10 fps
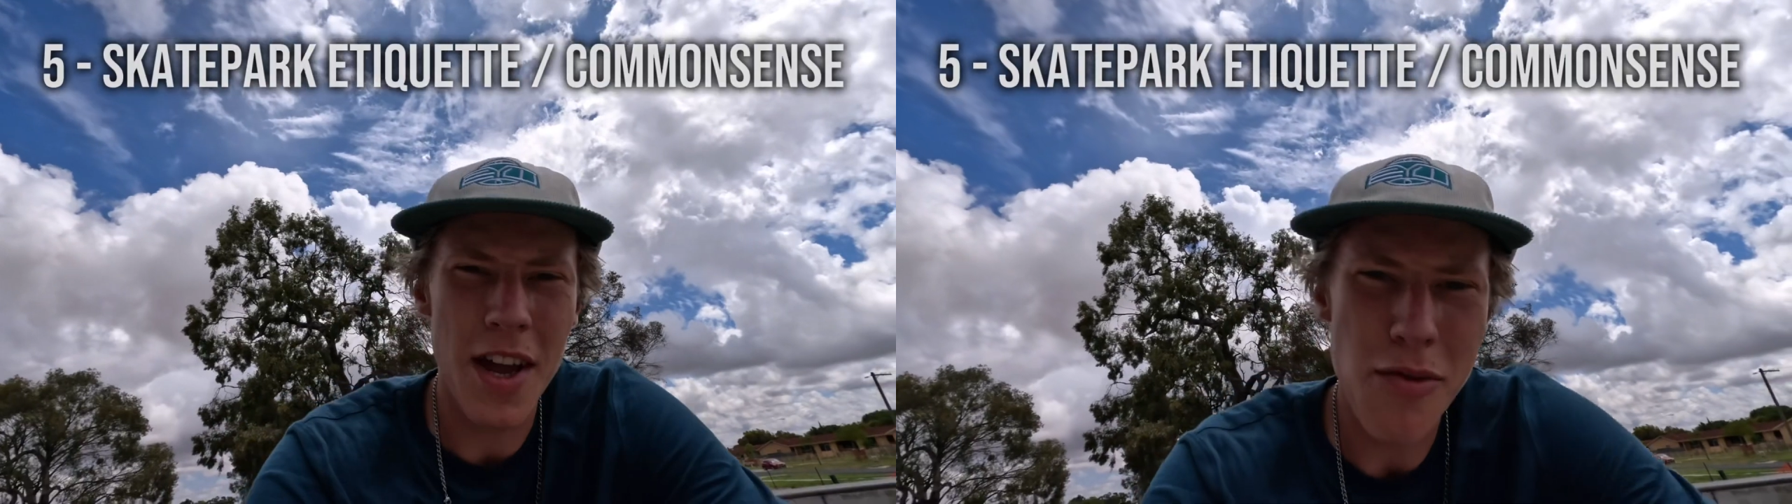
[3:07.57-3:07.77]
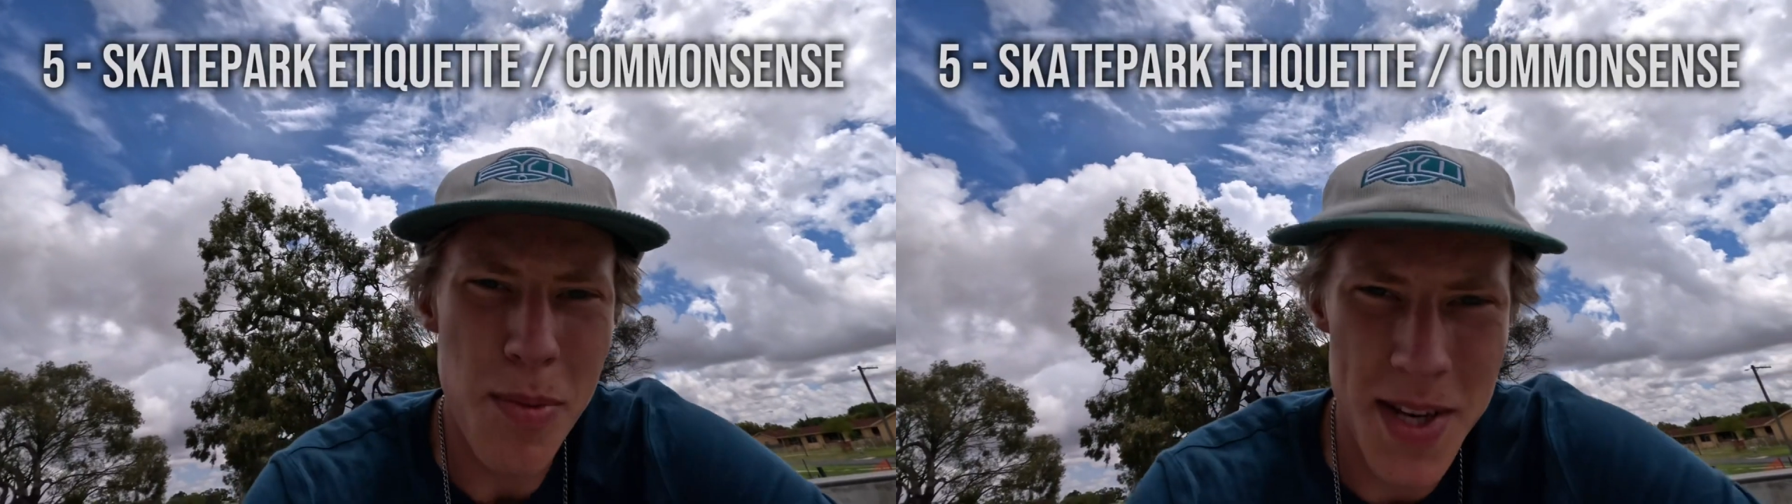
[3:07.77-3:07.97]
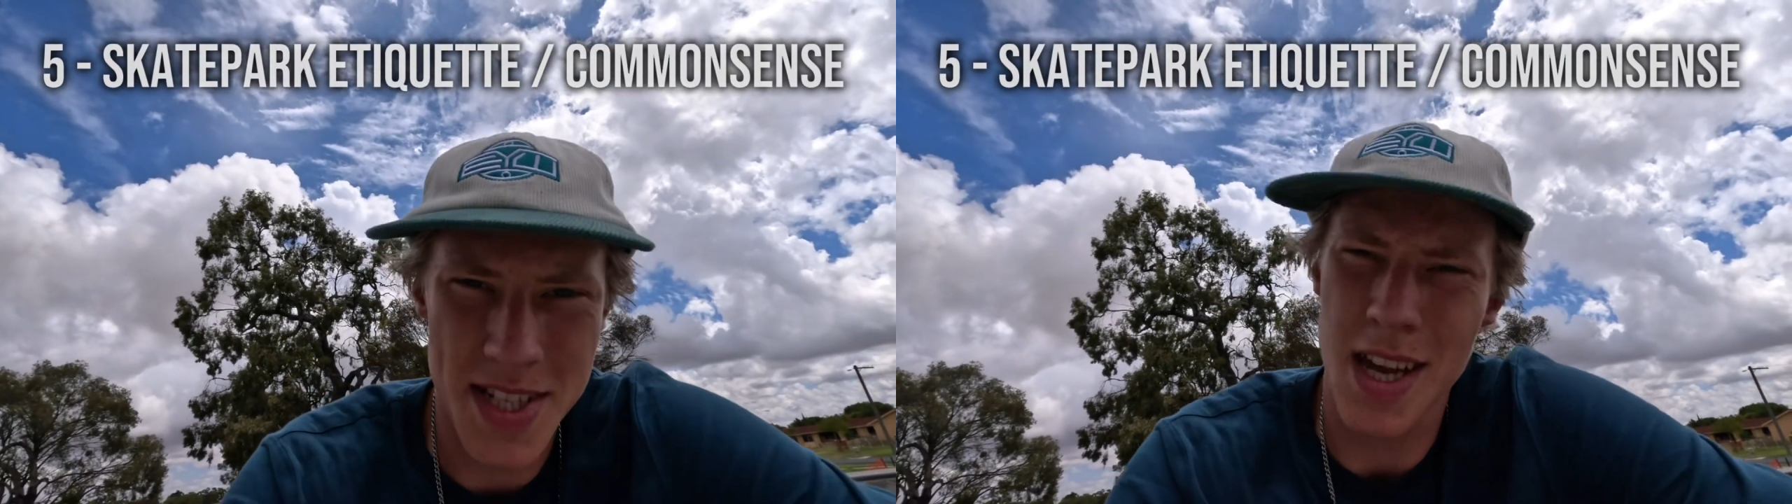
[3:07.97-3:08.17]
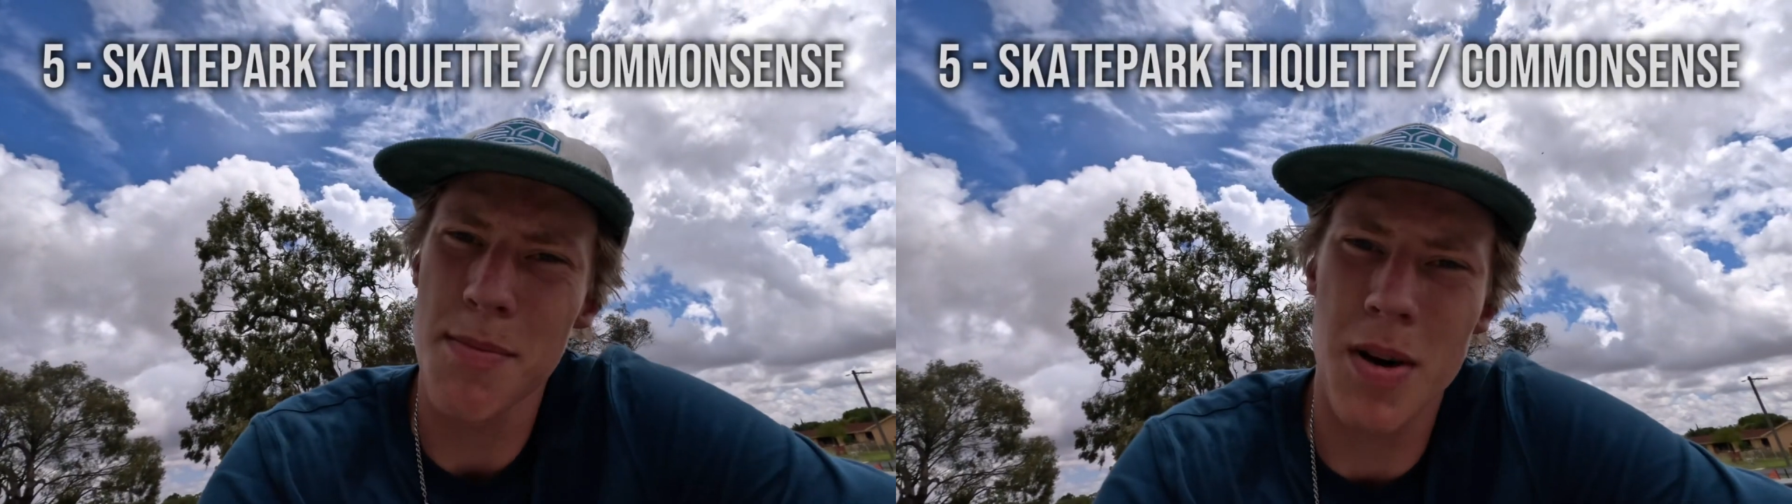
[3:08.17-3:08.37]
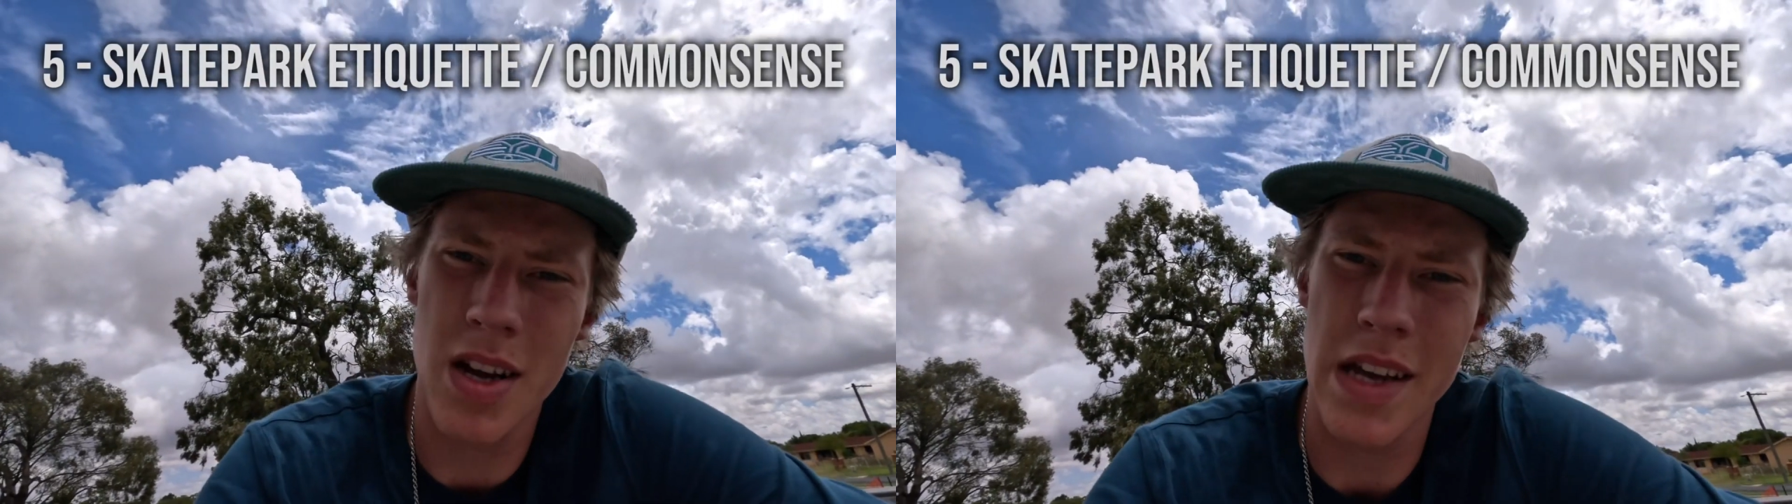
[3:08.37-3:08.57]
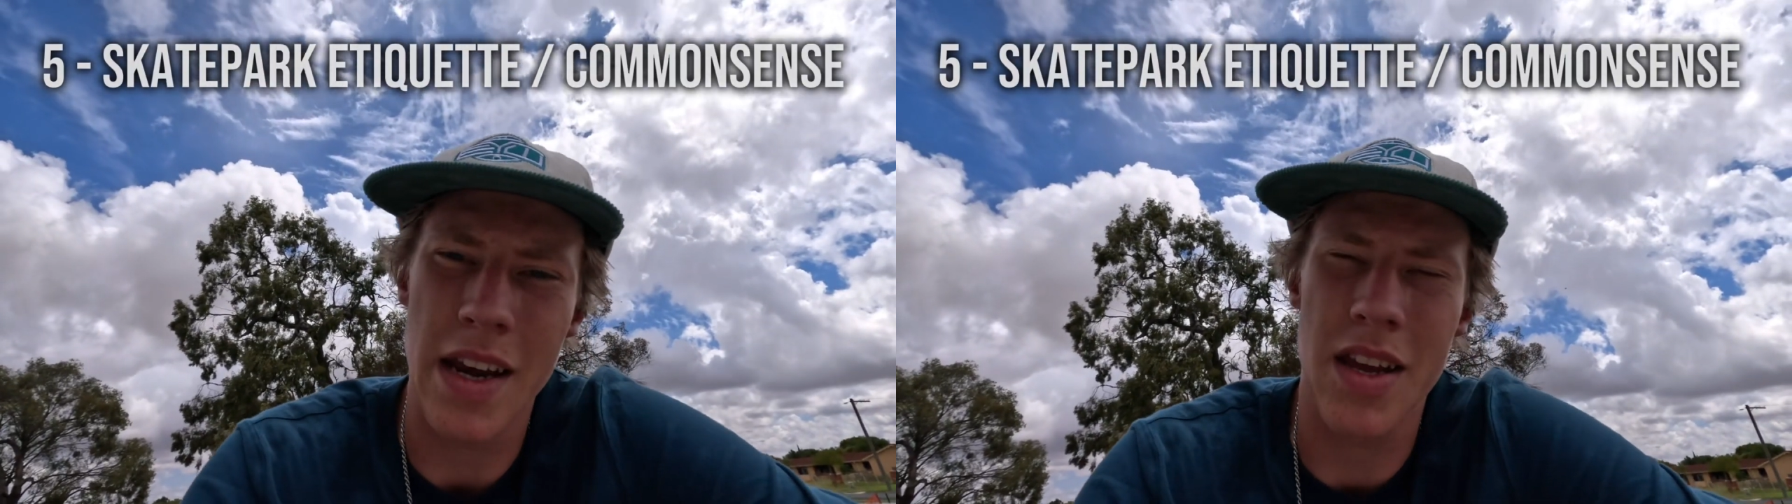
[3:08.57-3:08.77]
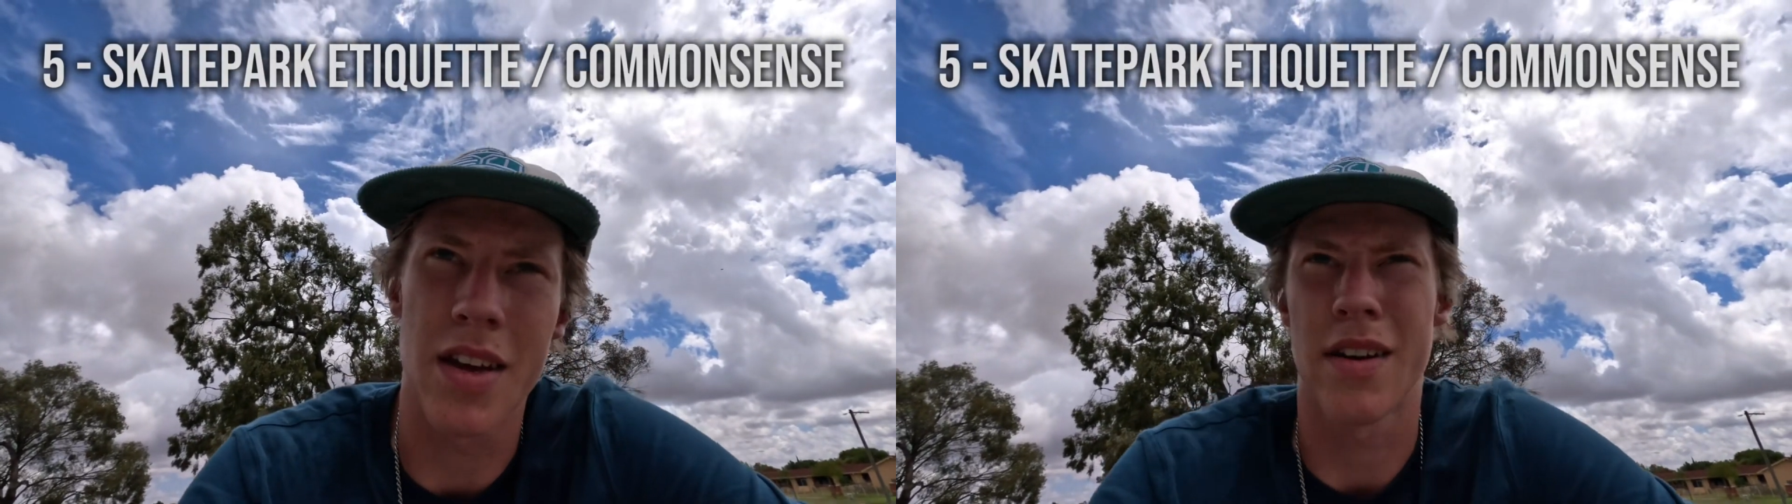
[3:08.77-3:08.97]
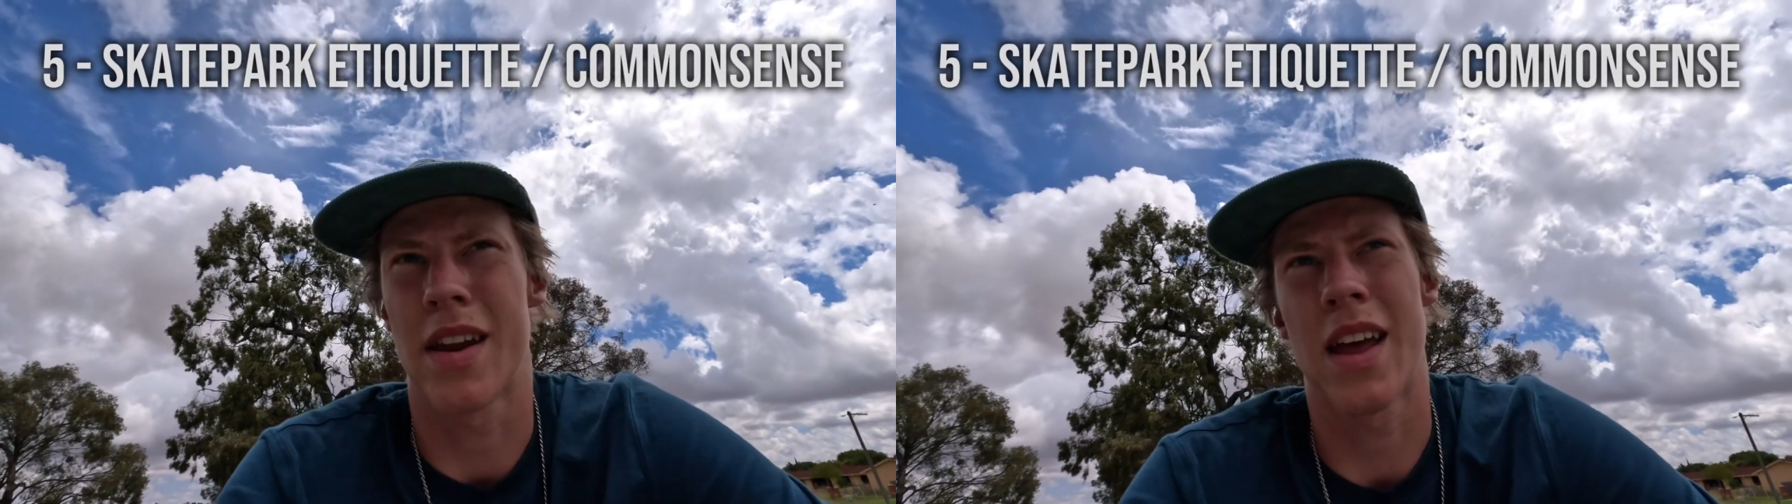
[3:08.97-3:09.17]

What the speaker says: to have a bit of skate park etiquette.